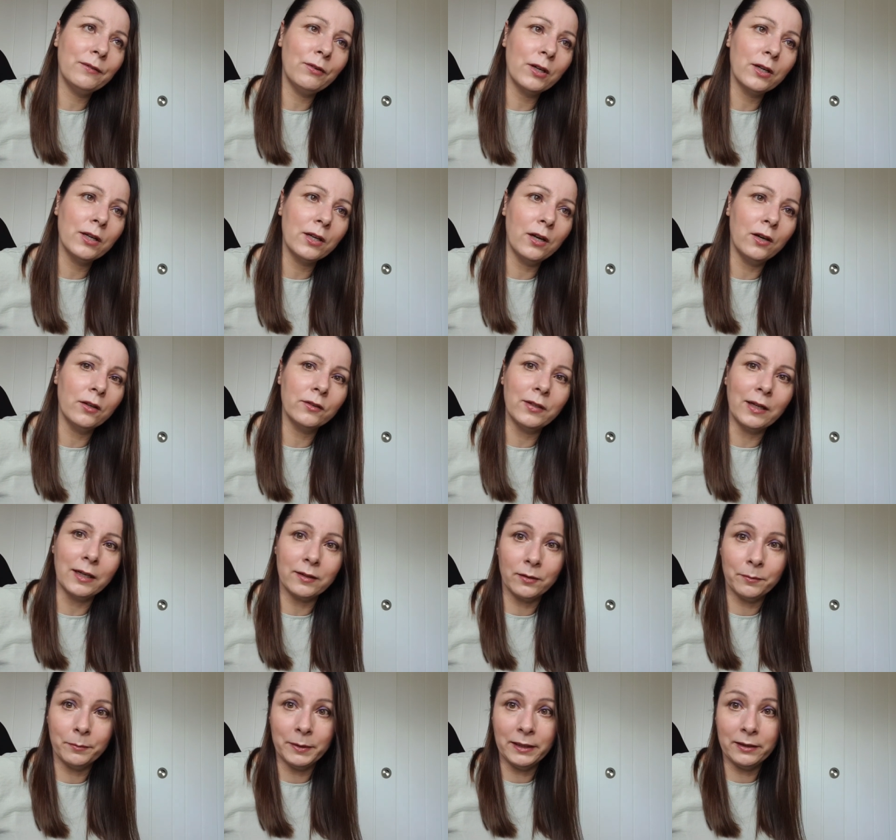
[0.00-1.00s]
if I could
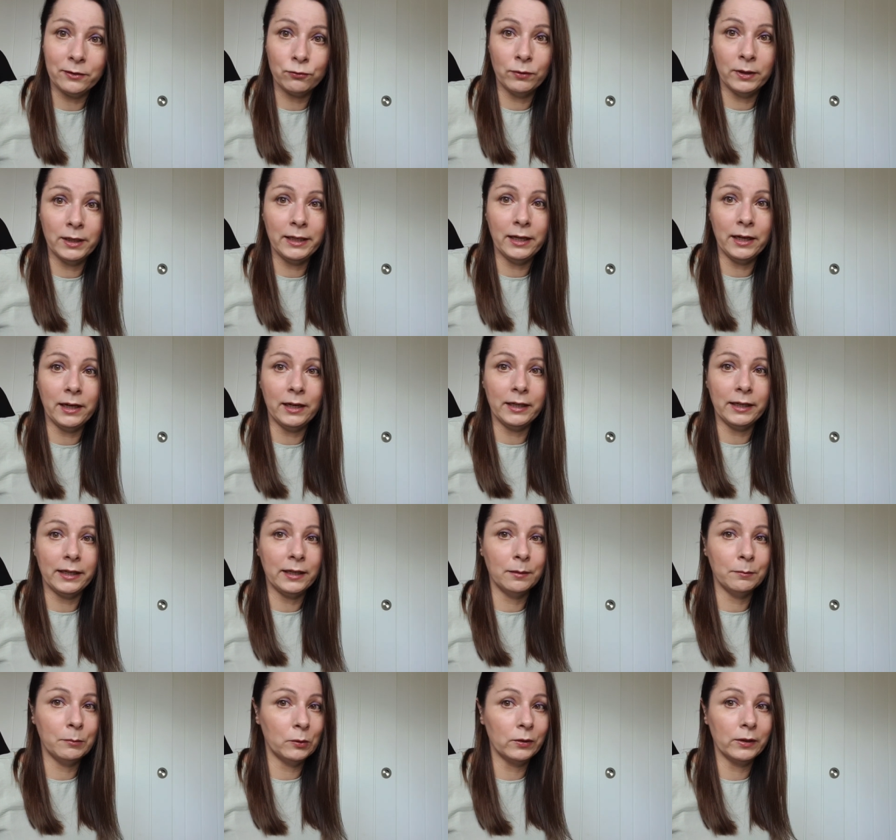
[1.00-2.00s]
contact them and it's really early
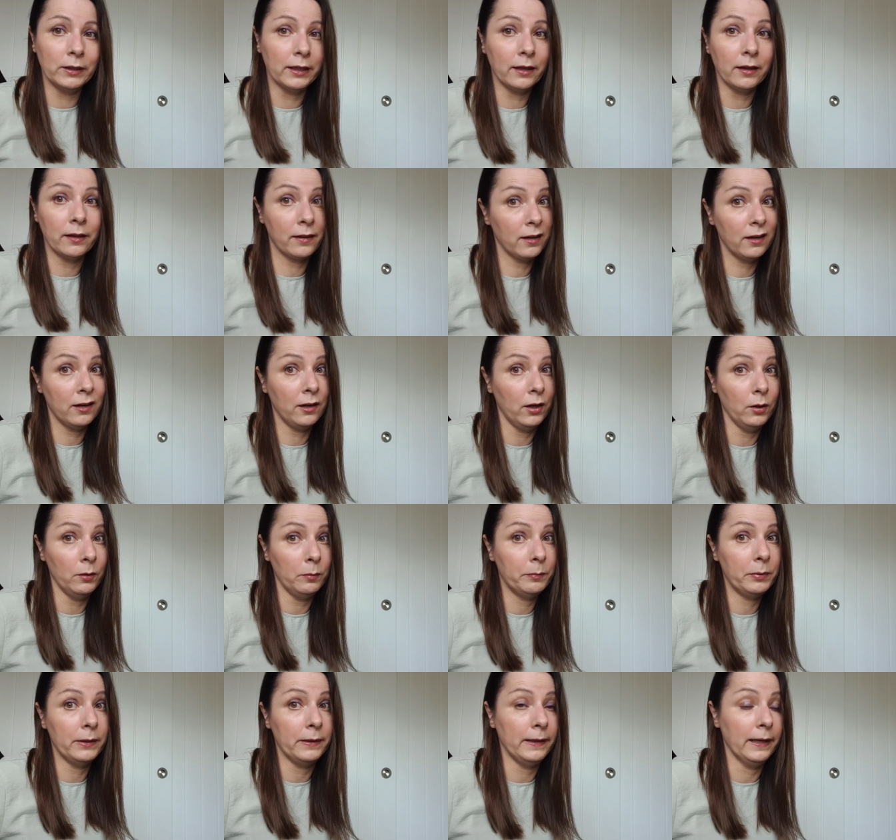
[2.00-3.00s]
in the morning and they're not
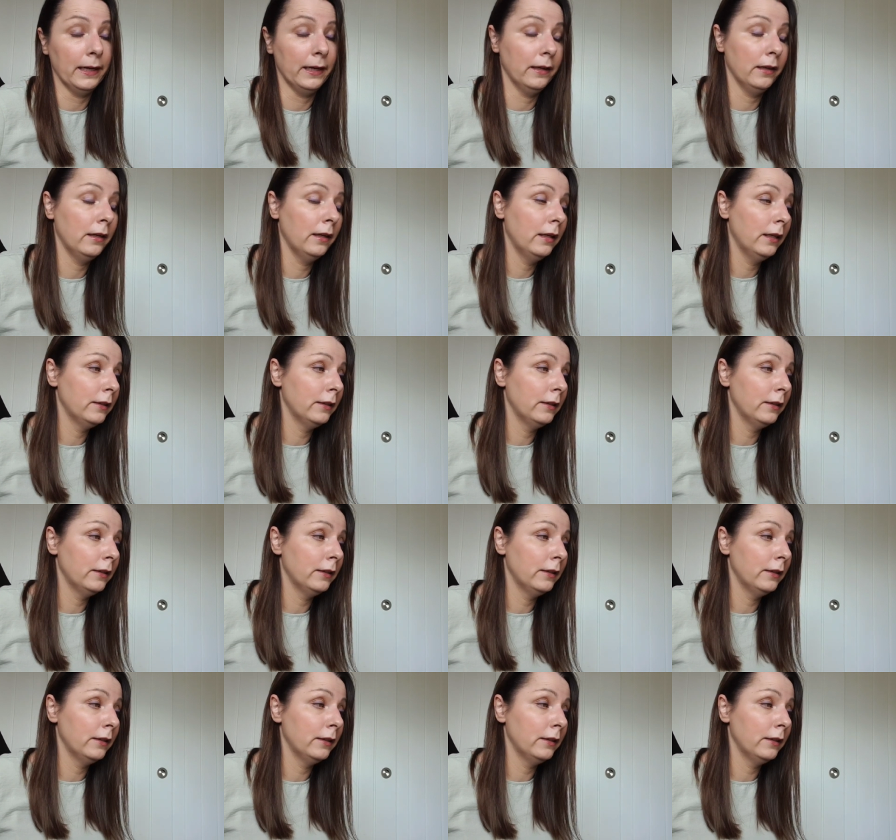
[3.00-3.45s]
open yet.